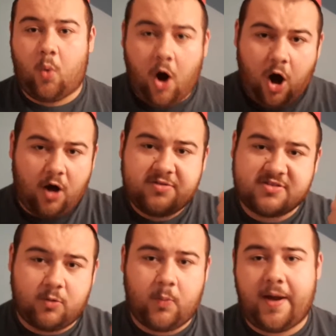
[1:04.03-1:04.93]
war
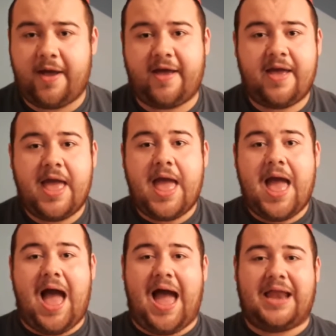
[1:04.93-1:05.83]
somewhere,
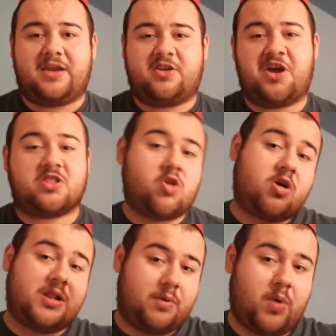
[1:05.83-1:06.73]
and uh,
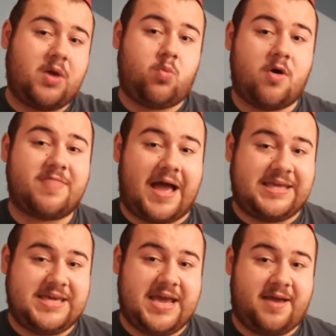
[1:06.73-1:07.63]
luckily we won that
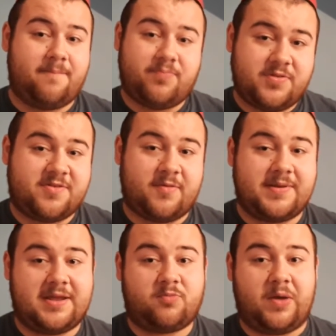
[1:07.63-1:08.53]
year. So we
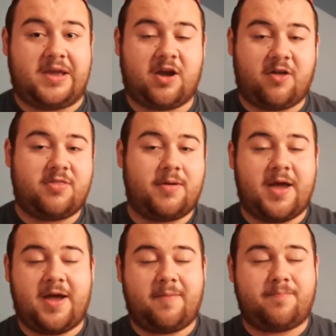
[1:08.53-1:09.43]
did. We got the
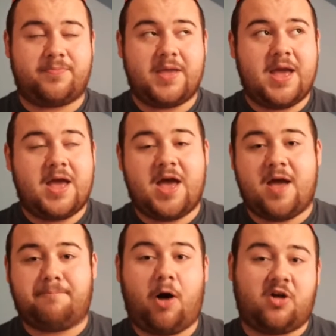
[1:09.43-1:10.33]
um,
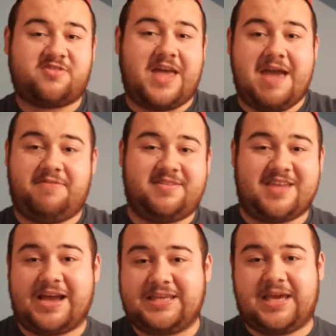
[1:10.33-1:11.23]
uh, more savings
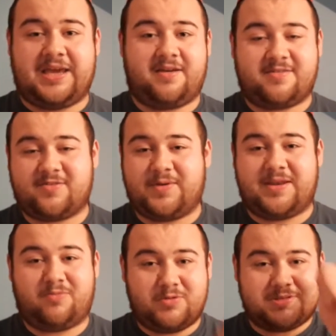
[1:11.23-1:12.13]
that year. So we
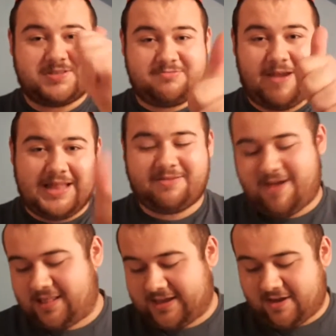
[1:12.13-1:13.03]
did, which is really
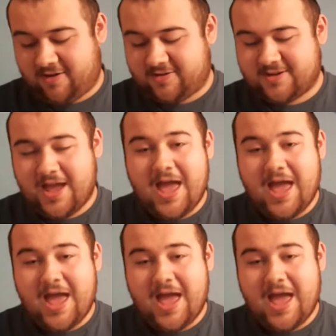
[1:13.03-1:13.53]
really good.